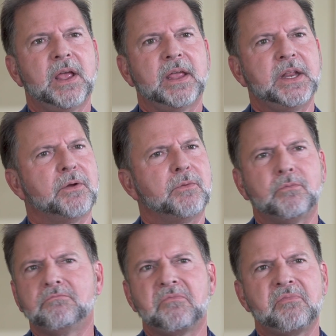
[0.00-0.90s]
you know,
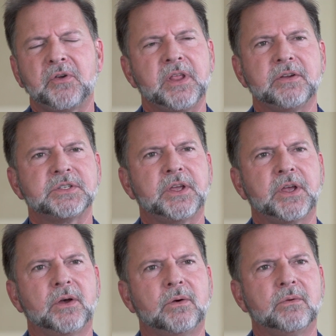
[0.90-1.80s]
30 years
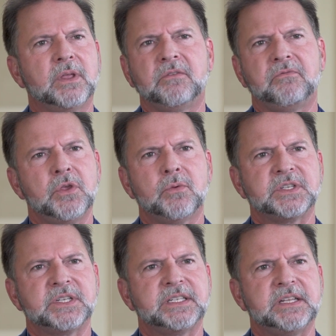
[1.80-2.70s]
ago, if you were
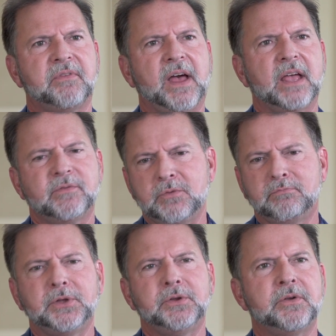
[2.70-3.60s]
65 and you blew
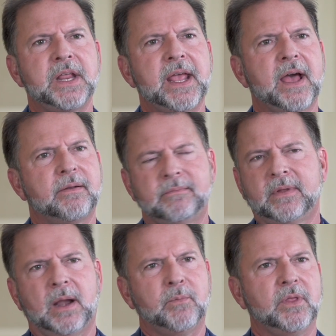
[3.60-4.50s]
your knee out,
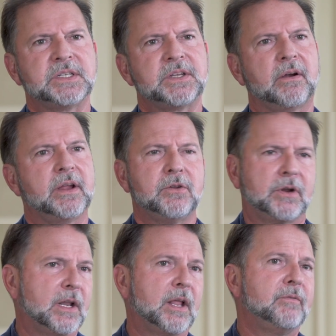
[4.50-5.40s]
I'm really sorry, you're going to love